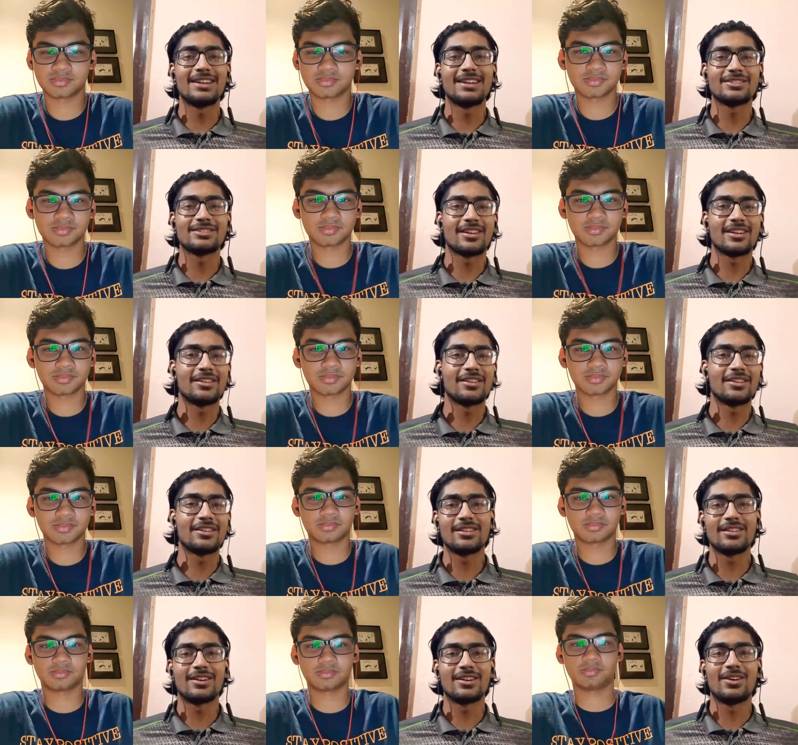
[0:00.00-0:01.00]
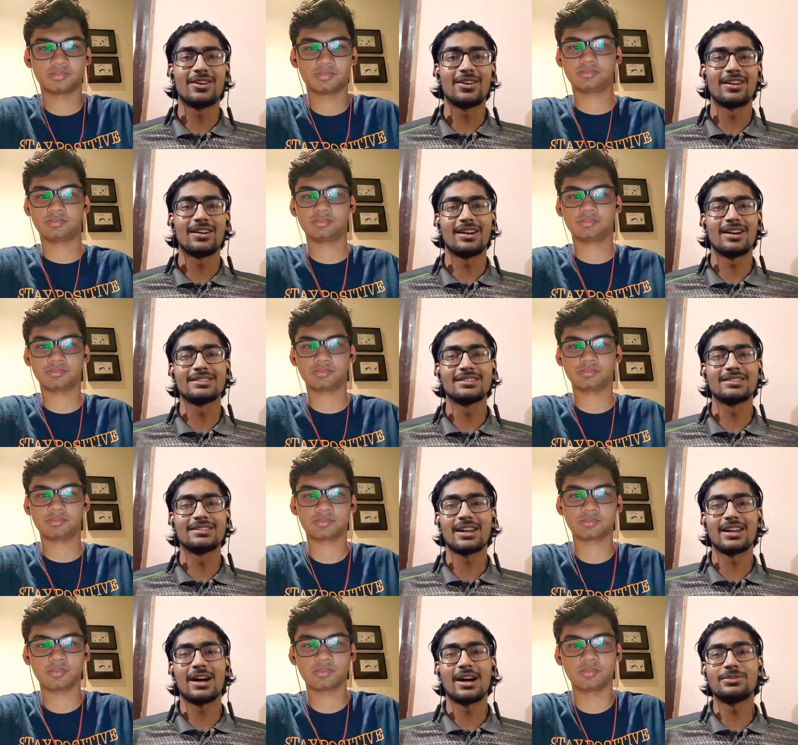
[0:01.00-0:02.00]
Speaker 1: extracurricular or other
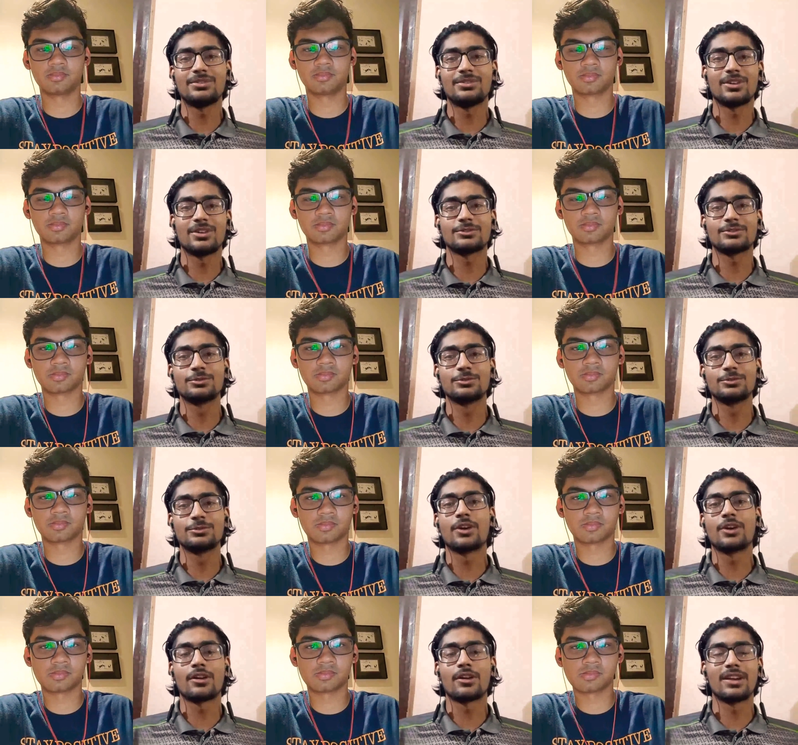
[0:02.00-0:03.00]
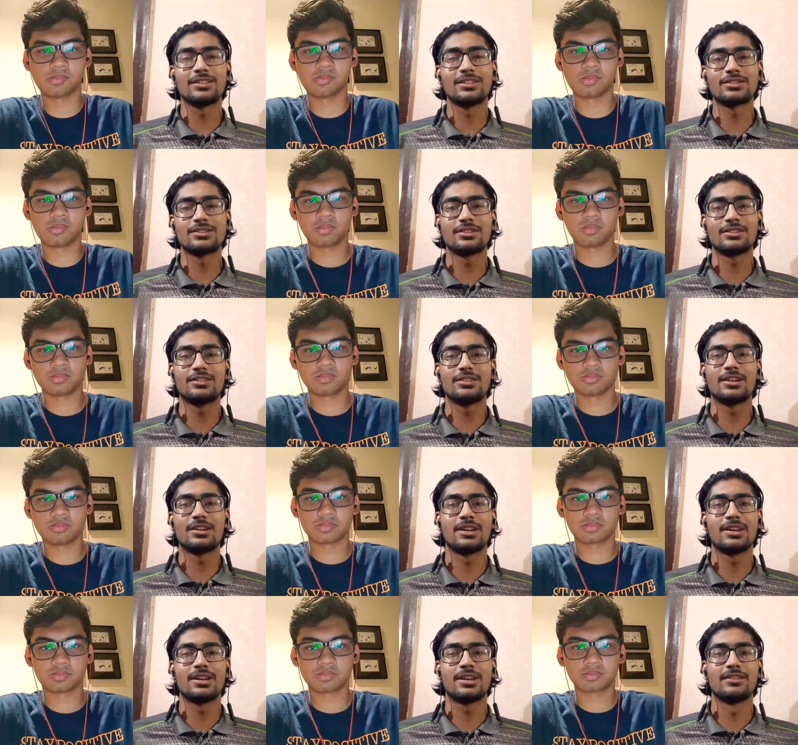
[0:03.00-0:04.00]
clubs or student organizations that
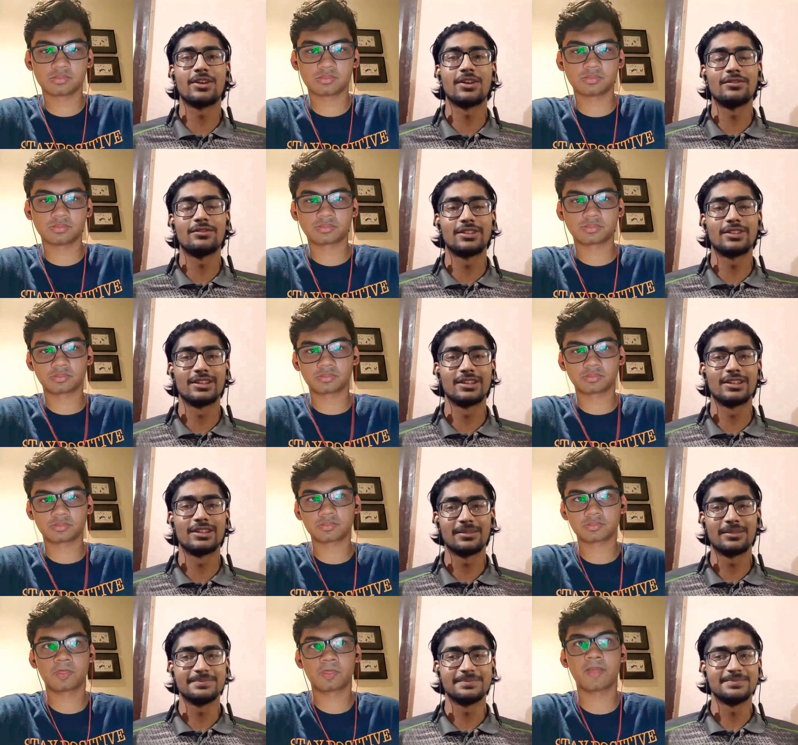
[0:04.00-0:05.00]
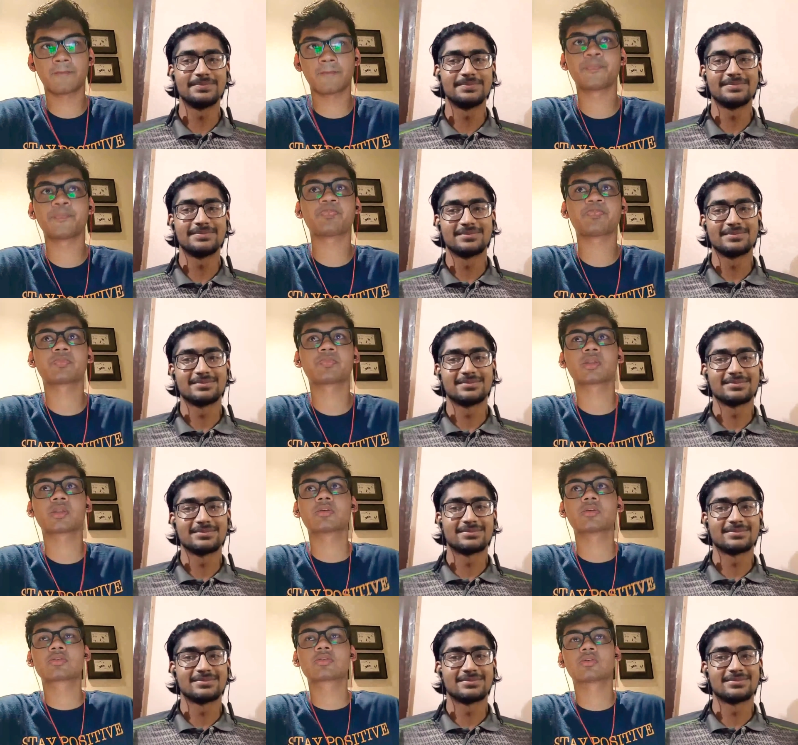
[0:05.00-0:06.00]
you are involved in?
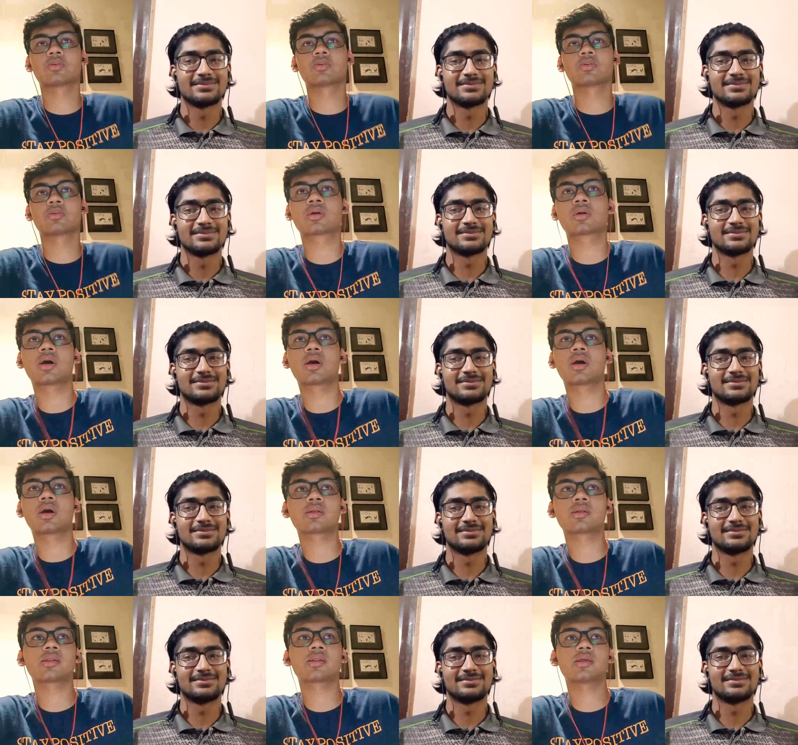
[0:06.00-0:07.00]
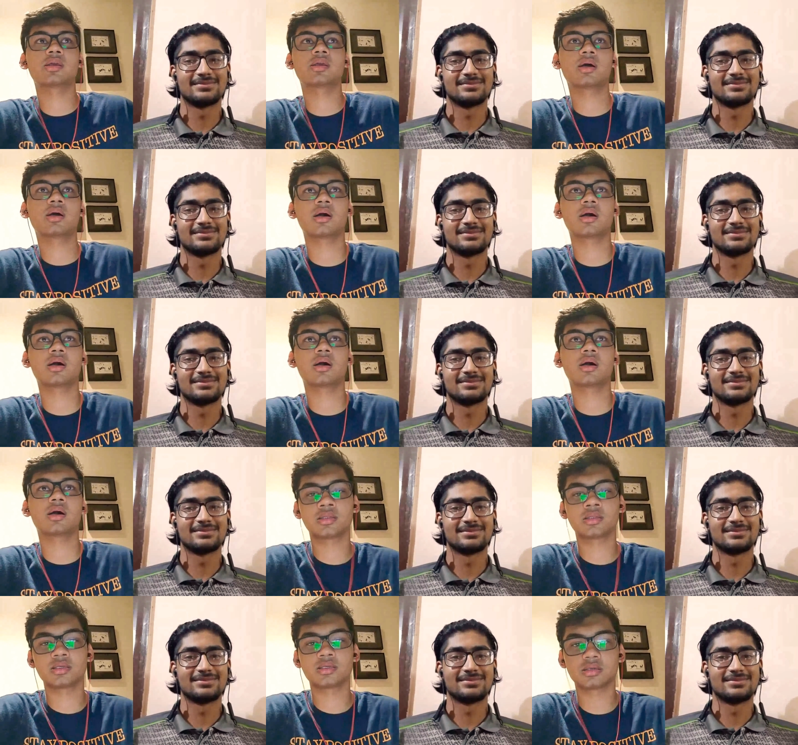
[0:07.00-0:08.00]
Speaker 2: So currently, I
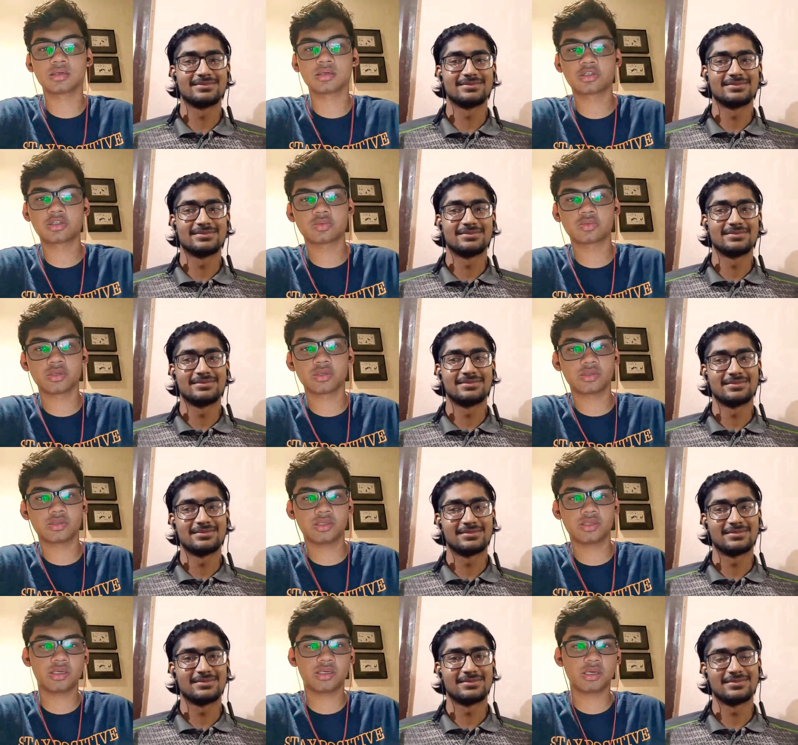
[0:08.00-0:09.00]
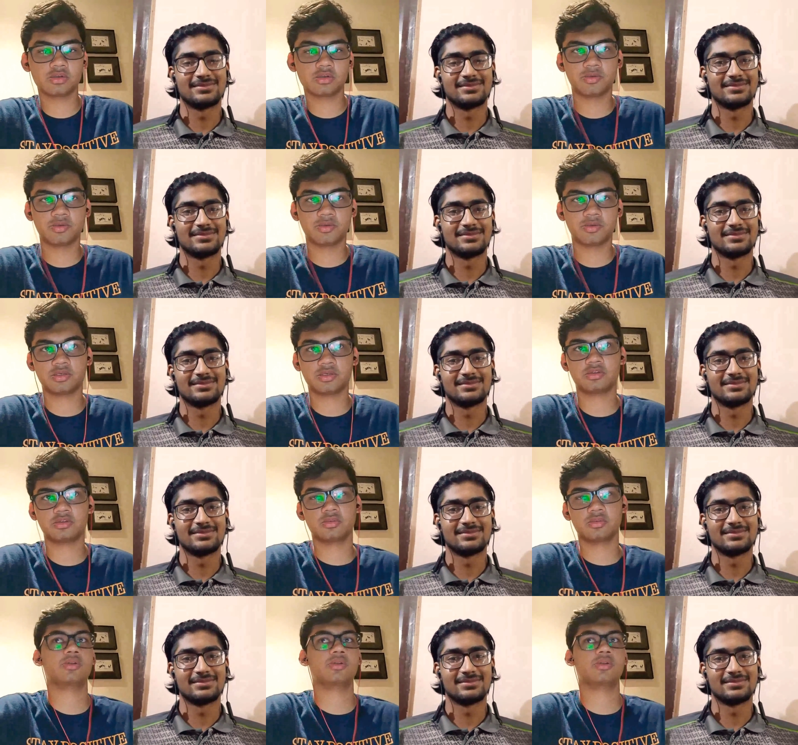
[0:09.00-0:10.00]
research with the Aerospace
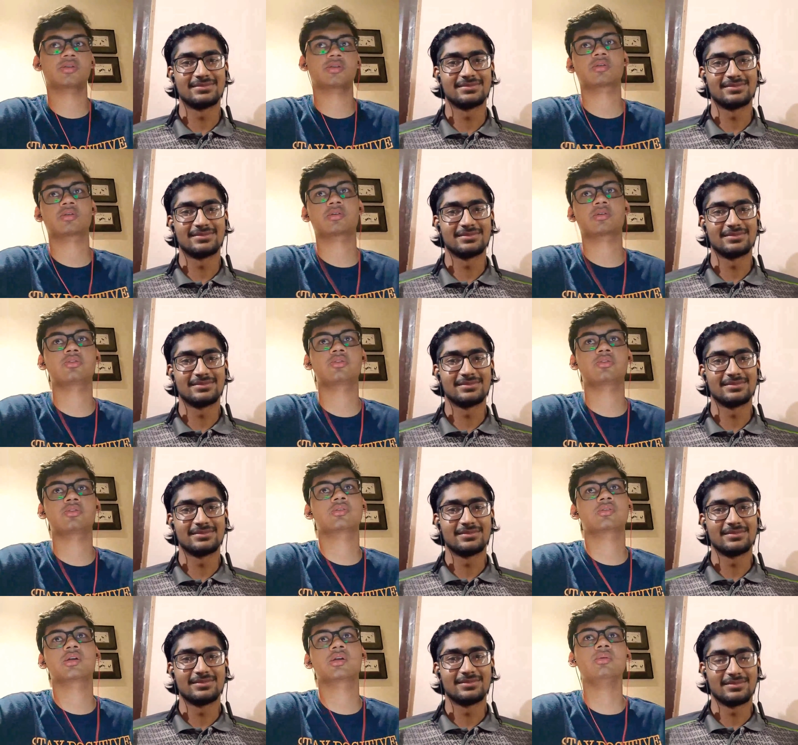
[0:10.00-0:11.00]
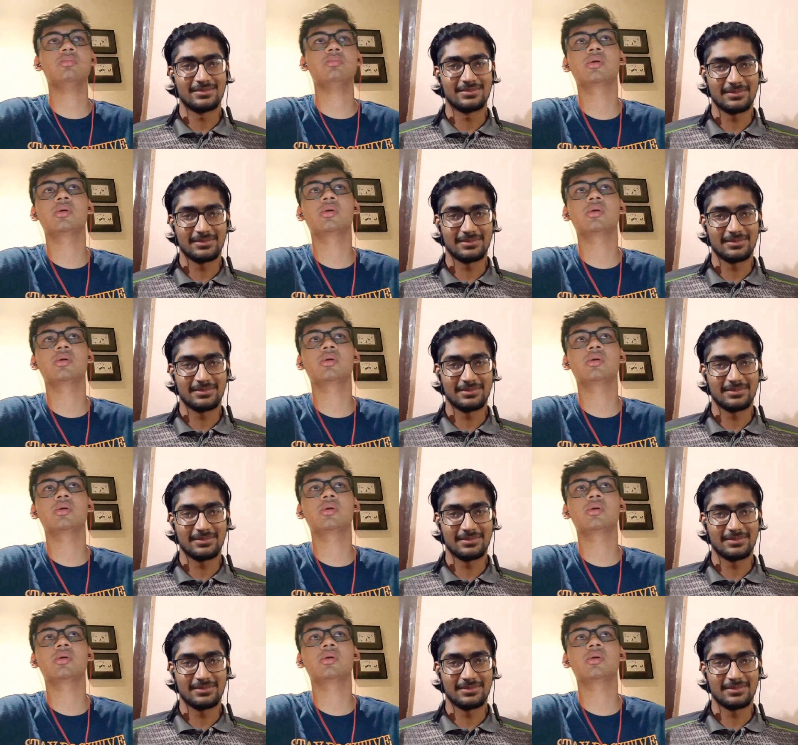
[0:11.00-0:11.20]
Robotics and Controls Lab.